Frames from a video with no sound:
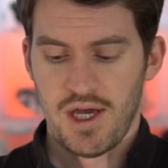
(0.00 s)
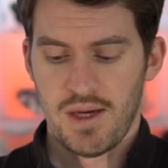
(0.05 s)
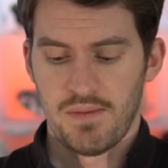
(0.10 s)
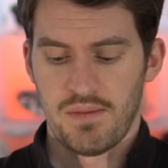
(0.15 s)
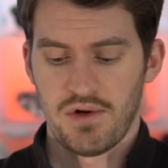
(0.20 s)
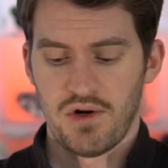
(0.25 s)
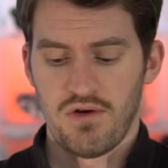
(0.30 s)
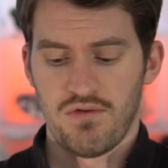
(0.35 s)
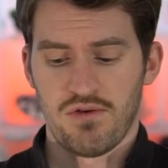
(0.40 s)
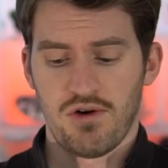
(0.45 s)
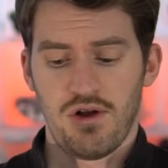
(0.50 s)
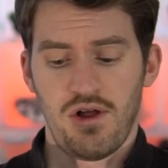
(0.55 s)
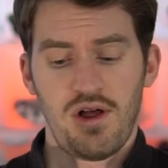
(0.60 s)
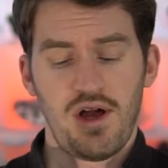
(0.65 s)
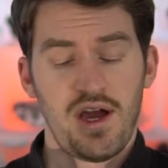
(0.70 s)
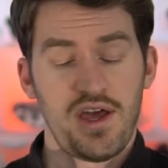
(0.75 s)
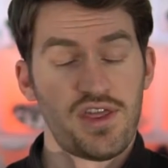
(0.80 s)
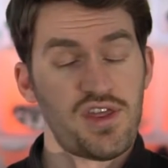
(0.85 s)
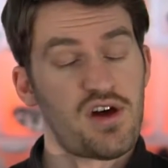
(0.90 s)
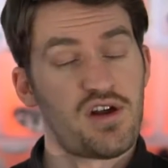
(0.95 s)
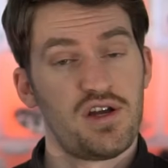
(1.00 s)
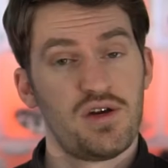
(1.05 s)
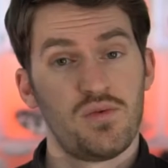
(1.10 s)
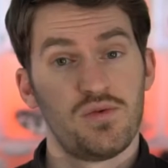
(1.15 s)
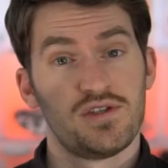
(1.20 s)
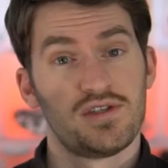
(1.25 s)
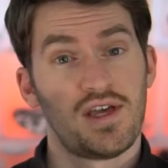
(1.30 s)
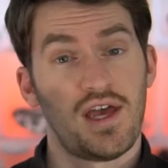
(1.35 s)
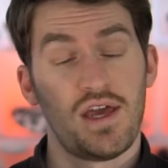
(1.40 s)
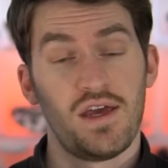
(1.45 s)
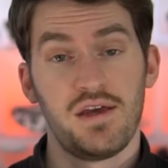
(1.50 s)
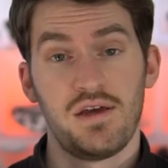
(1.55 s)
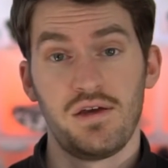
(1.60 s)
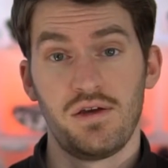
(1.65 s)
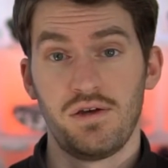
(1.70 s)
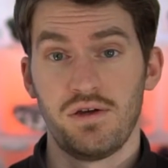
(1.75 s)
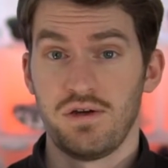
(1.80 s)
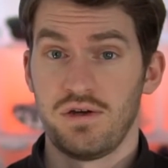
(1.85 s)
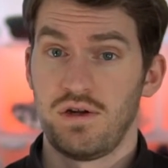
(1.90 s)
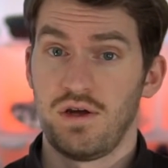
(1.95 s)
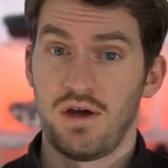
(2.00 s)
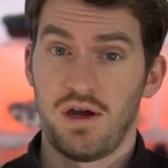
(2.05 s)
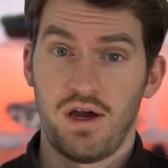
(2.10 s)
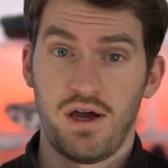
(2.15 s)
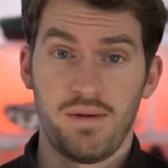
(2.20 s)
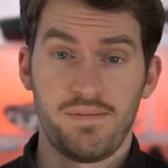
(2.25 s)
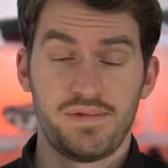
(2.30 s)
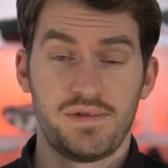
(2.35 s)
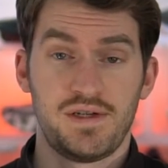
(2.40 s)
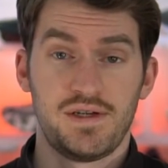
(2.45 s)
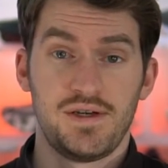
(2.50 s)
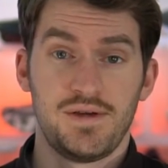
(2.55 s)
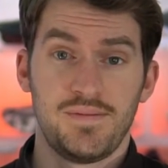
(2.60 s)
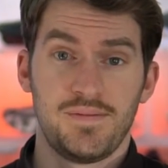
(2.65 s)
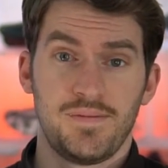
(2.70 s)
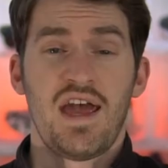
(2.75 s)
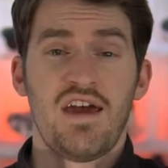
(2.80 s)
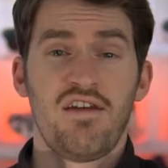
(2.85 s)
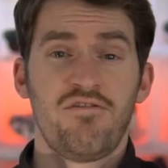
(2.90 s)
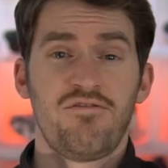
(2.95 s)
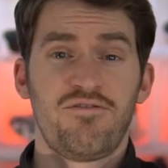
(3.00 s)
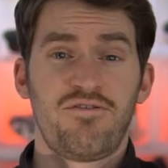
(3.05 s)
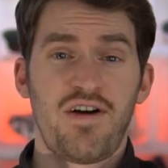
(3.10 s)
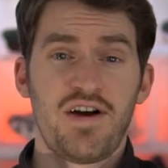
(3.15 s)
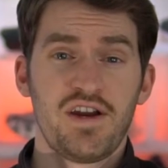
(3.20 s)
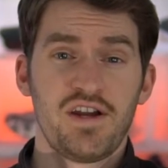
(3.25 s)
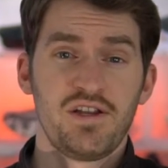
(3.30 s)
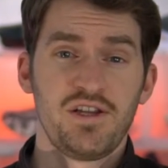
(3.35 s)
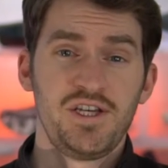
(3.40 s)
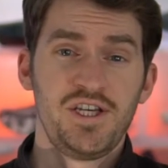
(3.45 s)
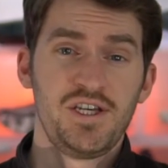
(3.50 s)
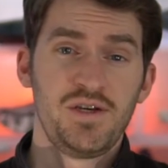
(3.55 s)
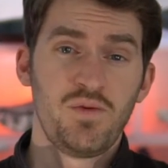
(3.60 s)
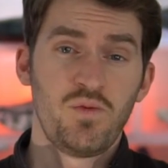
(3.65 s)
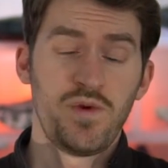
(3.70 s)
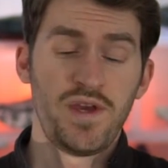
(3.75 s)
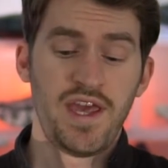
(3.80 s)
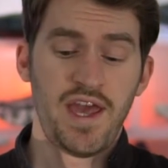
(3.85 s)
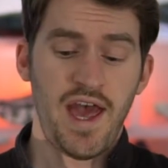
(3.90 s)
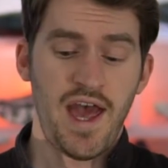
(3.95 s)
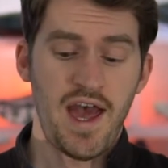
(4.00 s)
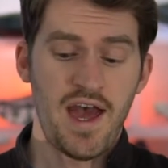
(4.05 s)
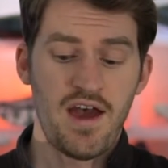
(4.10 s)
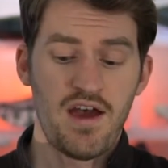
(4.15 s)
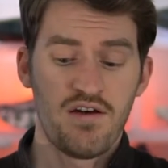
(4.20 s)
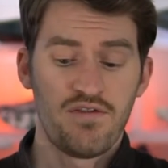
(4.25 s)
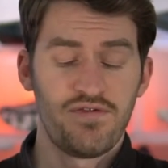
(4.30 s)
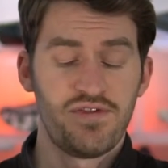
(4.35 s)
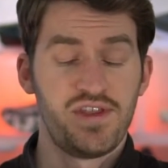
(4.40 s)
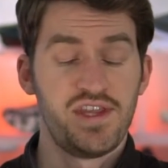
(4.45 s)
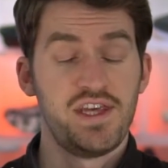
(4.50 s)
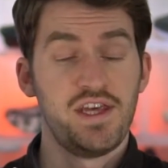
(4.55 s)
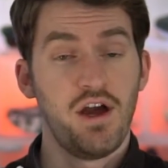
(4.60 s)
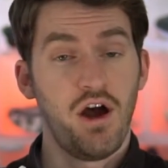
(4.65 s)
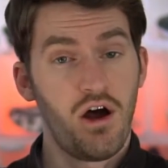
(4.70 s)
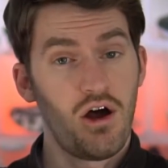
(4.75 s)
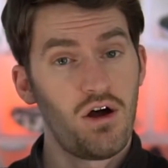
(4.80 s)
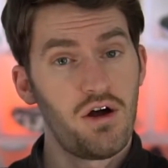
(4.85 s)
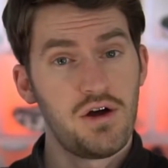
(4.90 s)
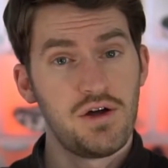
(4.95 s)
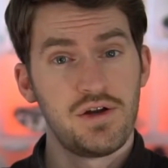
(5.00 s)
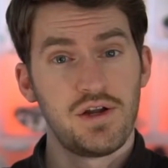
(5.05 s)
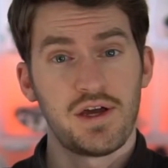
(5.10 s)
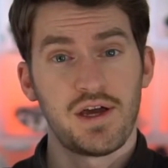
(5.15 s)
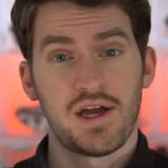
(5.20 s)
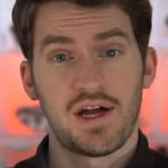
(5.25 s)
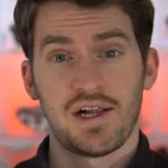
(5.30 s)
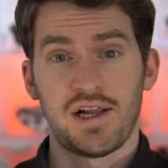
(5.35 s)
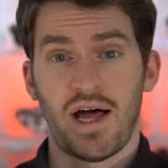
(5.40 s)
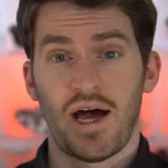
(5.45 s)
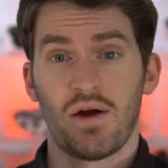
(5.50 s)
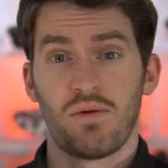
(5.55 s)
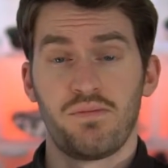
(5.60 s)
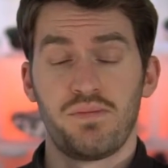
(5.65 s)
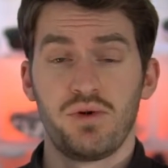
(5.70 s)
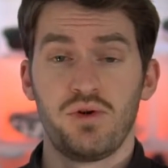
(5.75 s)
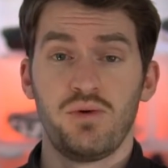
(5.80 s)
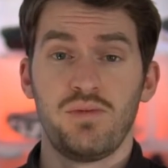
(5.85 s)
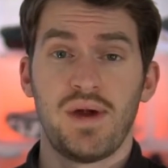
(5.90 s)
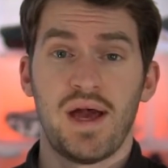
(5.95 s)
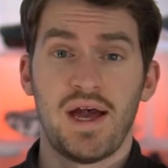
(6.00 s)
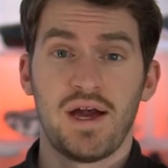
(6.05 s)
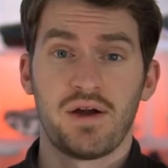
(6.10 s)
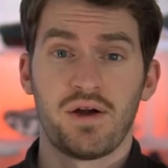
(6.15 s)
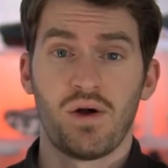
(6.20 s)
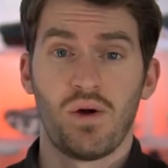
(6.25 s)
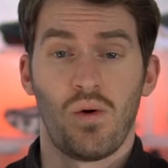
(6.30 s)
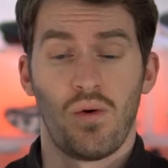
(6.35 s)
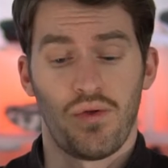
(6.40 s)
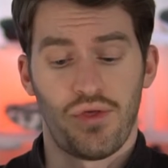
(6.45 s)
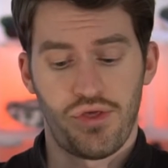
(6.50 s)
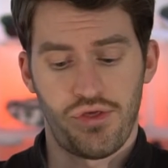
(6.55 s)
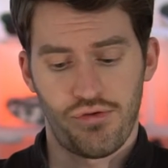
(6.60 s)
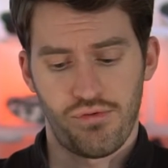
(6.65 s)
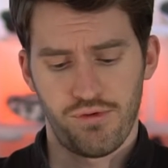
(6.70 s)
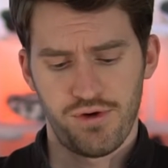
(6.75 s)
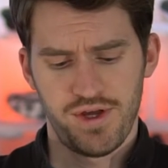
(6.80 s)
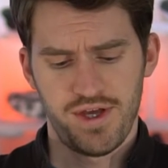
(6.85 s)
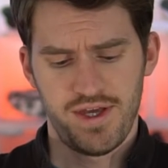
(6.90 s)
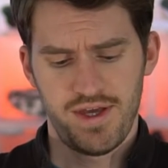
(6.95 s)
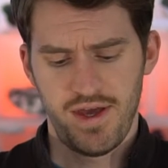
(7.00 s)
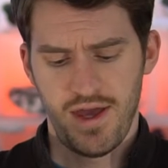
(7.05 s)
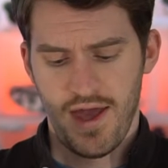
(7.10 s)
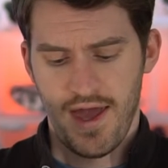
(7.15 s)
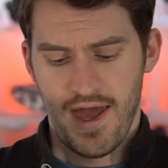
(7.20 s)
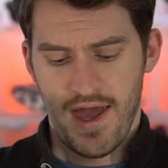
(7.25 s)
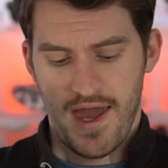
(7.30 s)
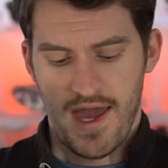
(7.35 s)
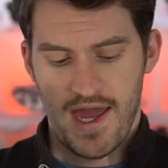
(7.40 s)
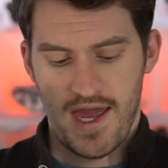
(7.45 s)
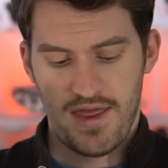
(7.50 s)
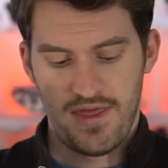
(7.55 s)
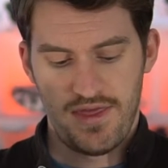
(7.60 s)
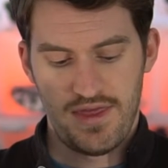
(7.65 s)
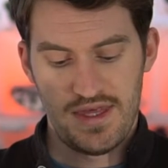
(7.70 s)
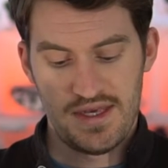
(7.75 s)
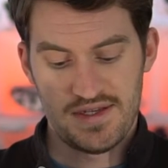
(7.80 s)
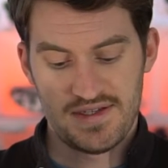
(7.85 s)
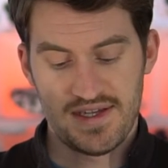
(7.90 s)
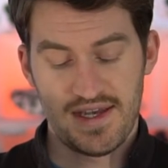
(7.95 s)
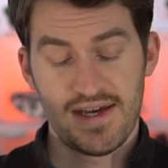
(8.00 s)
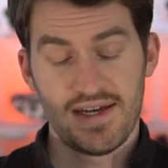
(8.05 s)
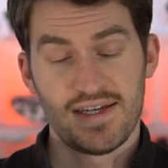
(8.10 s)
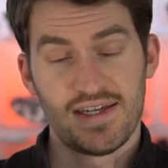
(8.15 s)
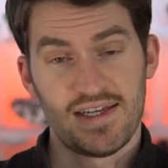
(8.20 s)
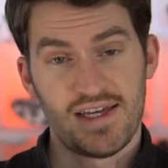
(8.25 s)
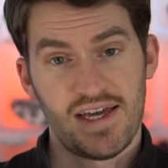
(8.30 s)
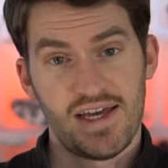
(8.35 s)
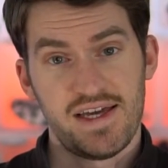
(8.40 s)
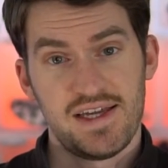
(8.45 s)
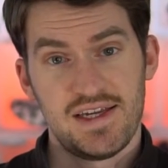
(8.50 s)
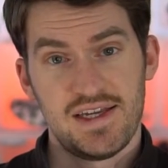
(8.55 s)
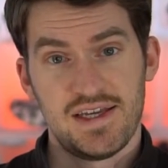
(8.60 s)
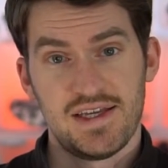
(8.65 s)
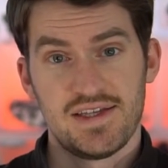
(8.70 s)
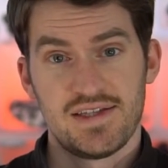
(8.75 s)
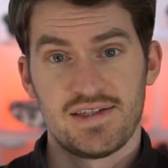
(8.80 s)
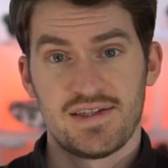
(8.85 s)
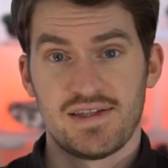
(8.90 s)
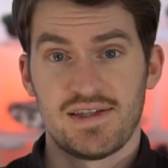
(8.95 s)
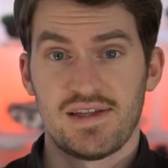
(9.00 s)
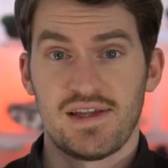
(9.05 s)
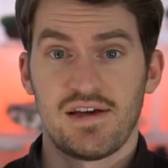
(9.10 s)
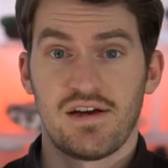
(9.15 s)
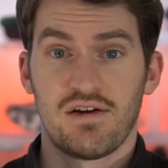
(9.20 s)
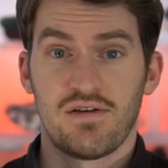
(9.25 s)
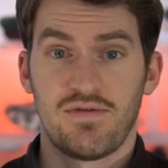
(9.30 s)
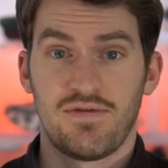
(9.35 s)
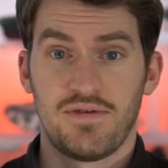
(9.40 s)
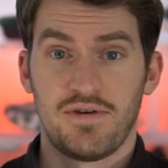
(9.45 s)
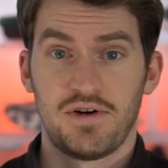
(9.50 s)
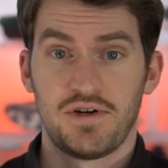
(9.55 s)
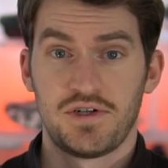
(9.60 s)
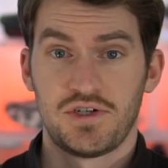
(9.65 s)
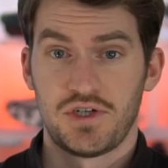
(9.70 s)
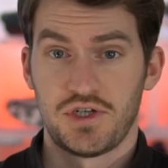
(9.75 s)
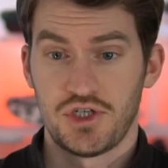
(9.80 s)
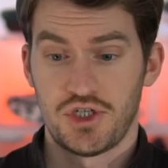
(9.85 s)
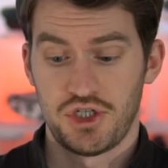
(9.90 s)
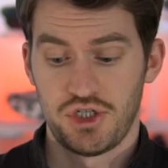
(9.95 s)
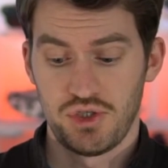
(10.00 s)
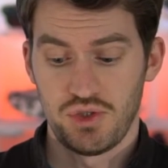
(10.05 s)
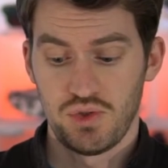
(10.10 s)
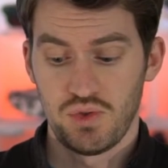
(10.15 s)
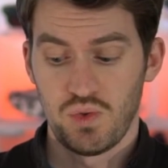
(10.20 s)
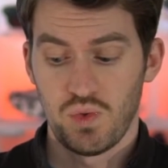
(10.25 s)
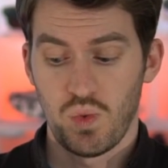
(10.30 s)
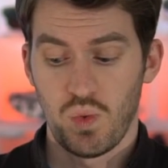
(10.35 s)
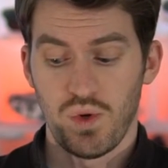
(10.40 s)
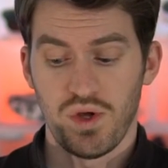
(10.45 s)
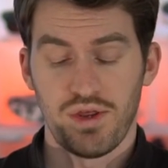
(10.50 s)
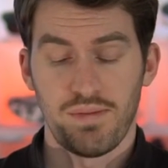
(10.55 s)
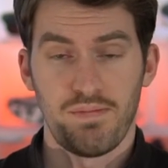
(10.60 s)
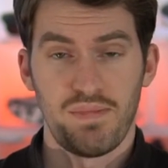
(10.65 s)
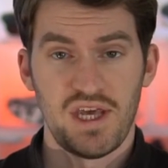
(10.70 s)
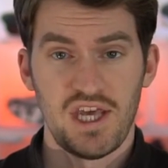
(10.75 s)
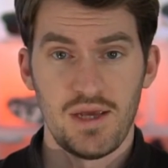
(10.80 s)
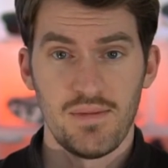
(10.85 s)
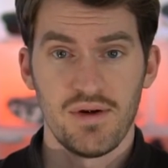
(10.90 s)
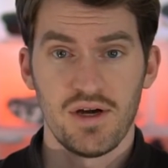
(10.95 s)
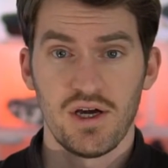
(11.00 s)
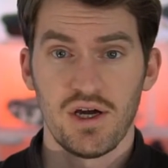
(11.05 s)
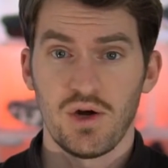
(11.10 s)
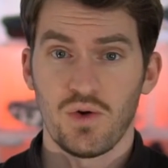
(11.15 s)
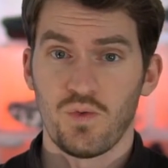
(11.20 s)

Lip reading: but overall I thought it was a good update. And finally, we have the On Cloudboom Echo 3, and this again is their first shoe with PIBA, a